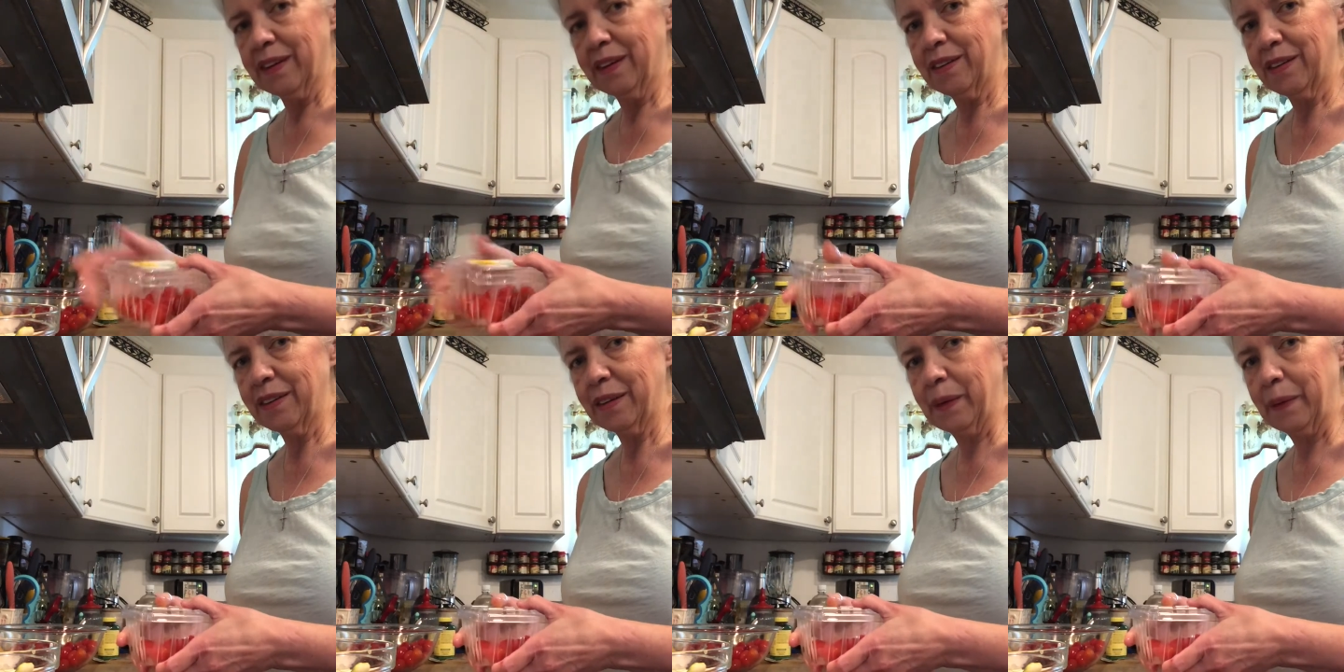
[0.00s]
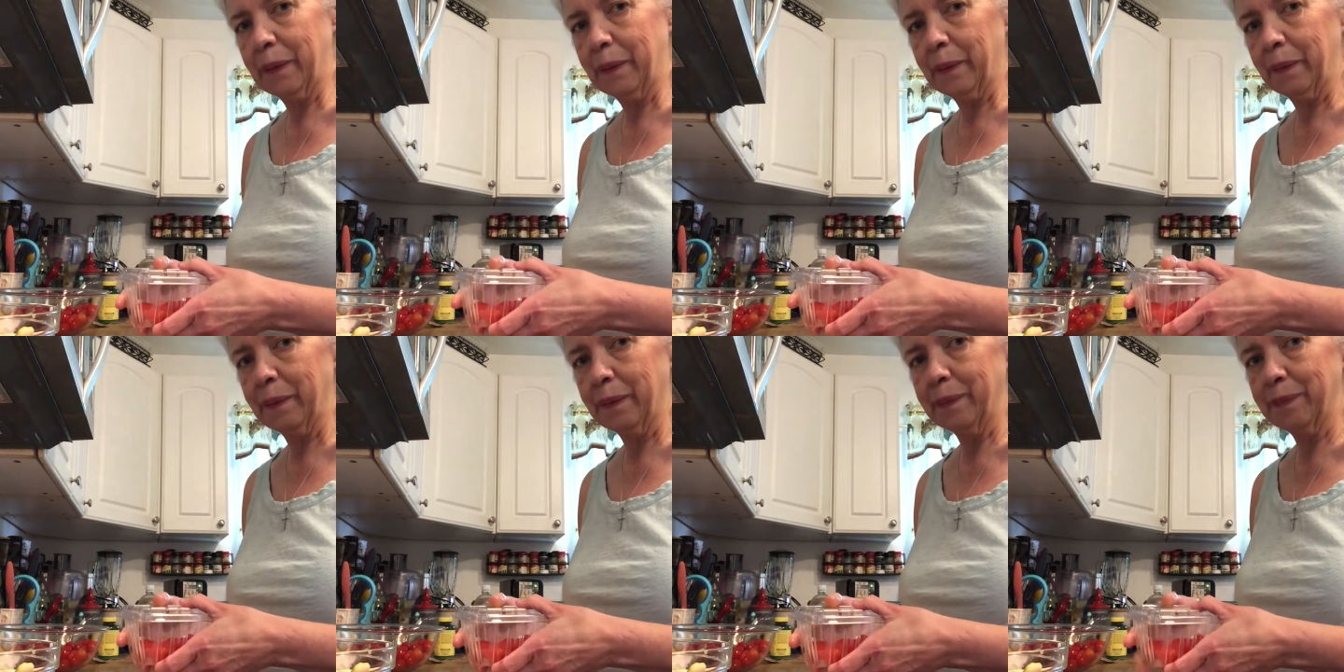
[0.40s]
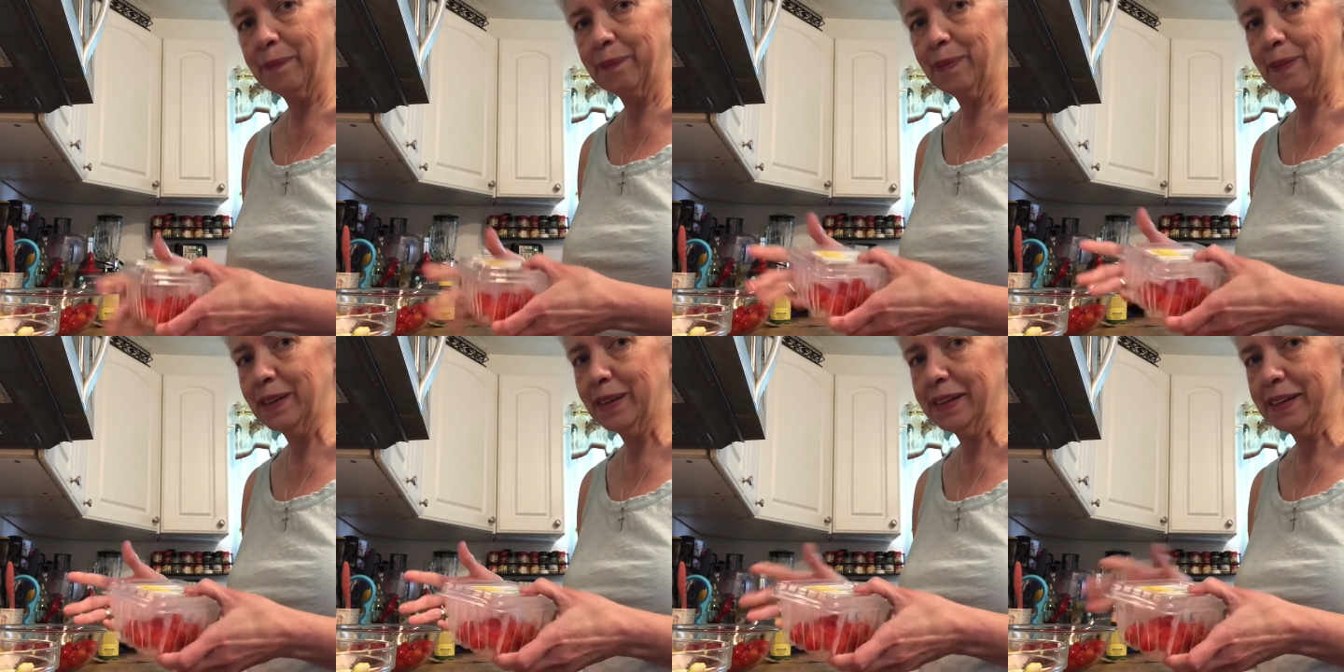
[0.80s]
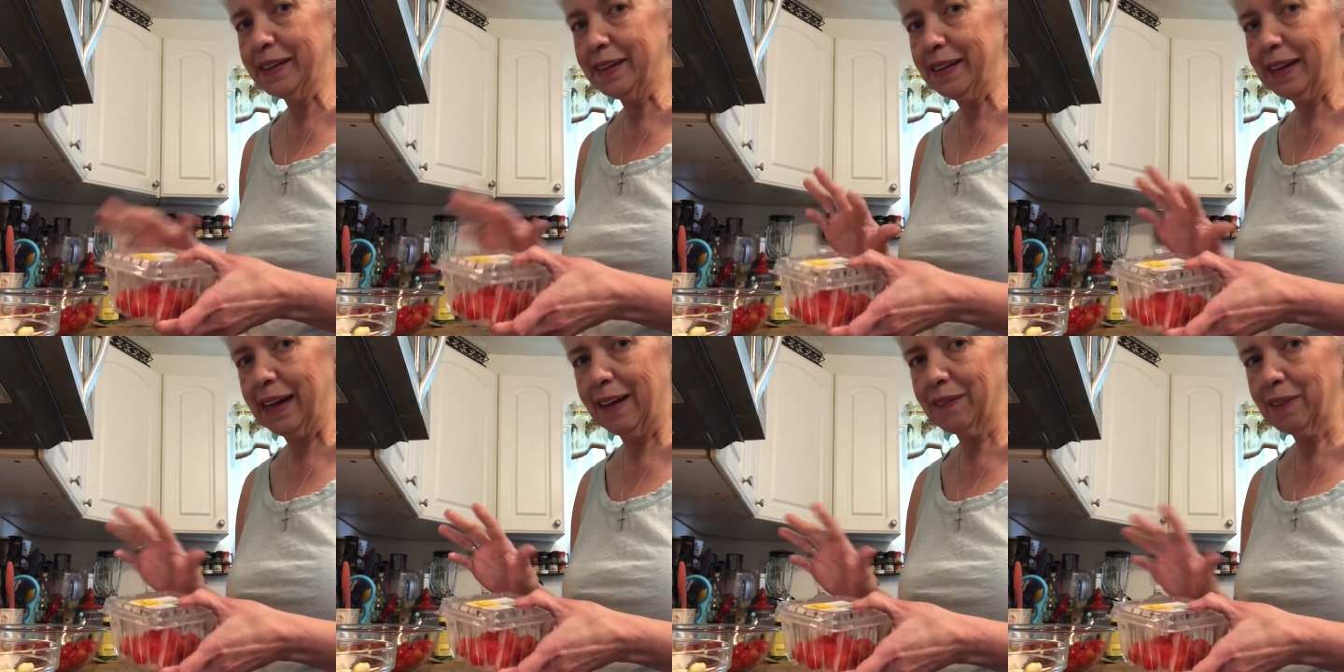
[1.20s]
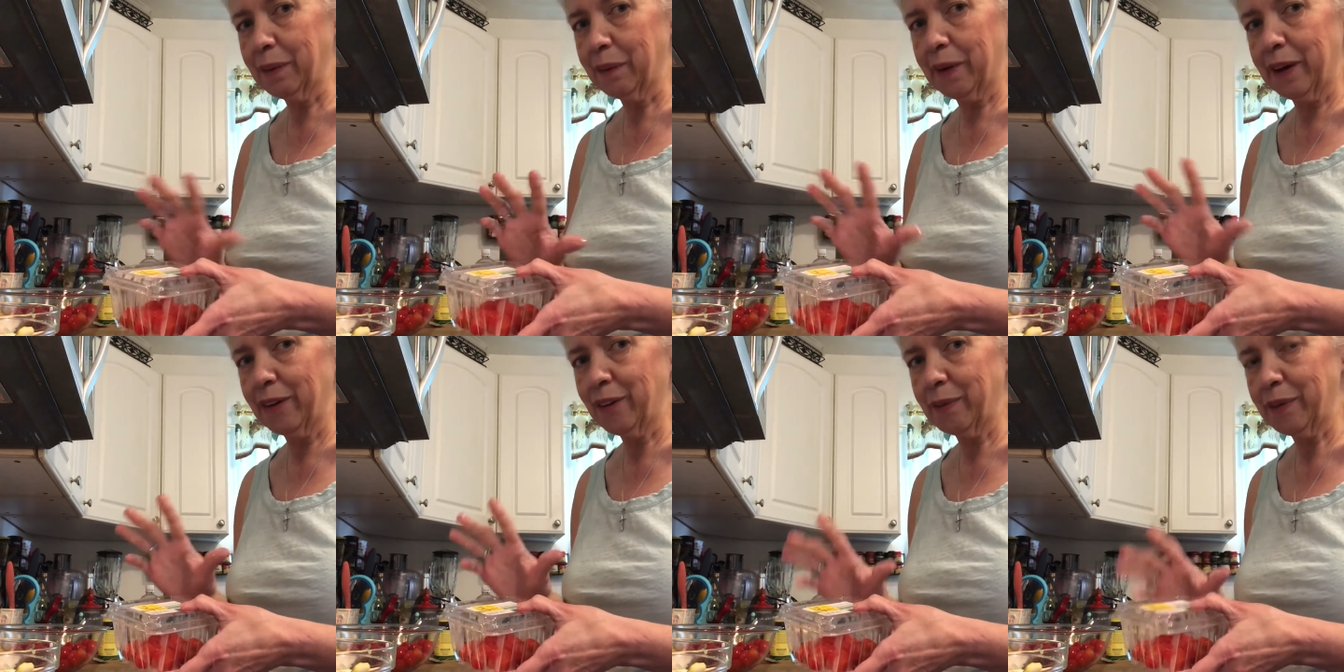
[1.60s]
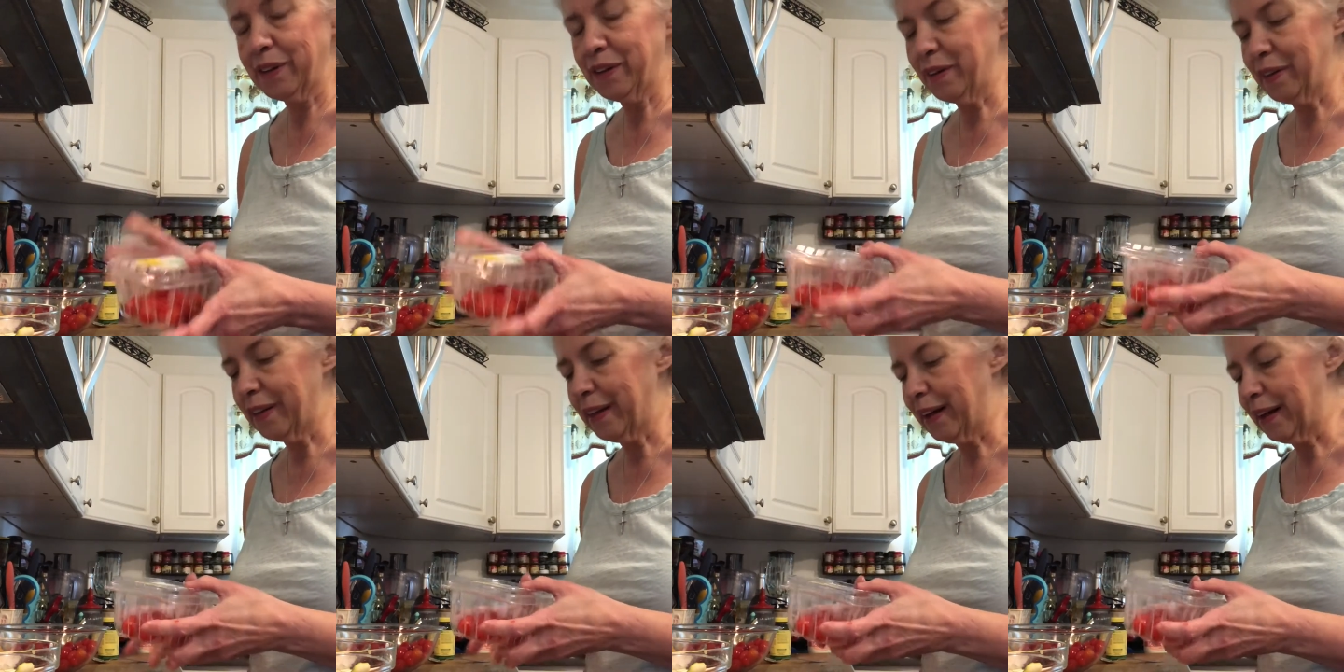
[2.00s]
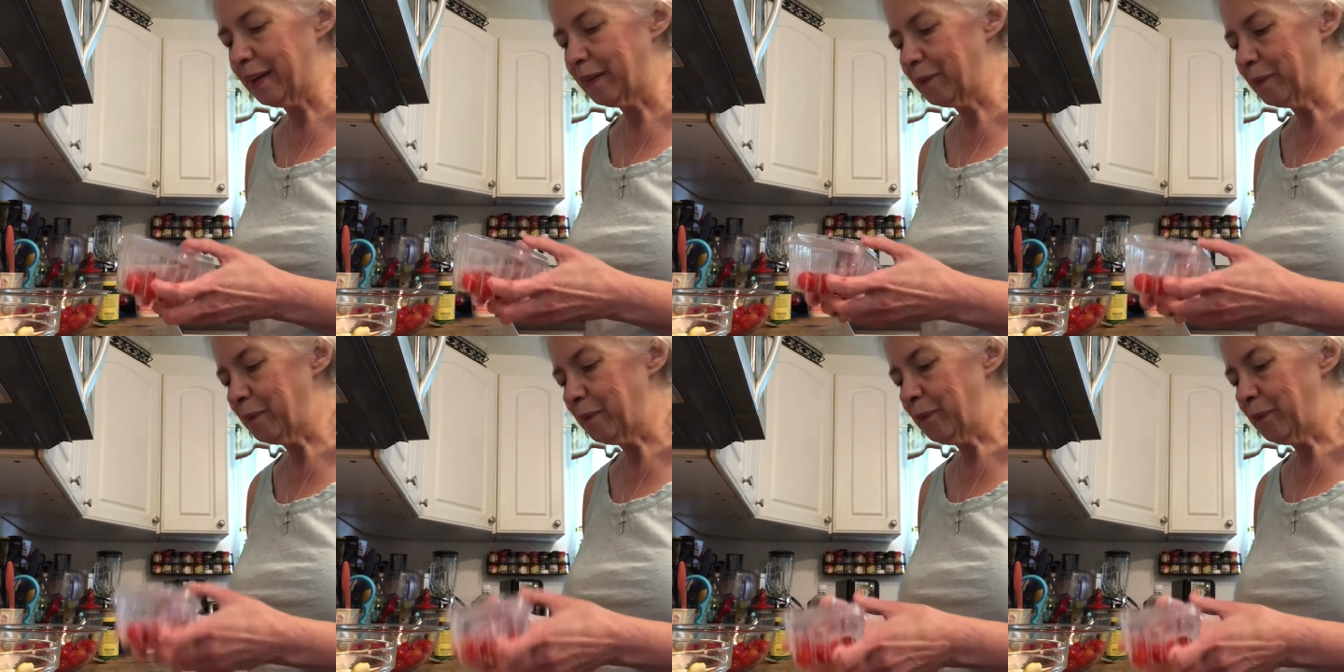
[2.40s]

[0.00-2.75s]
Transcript: so you didn't have to watch me do that.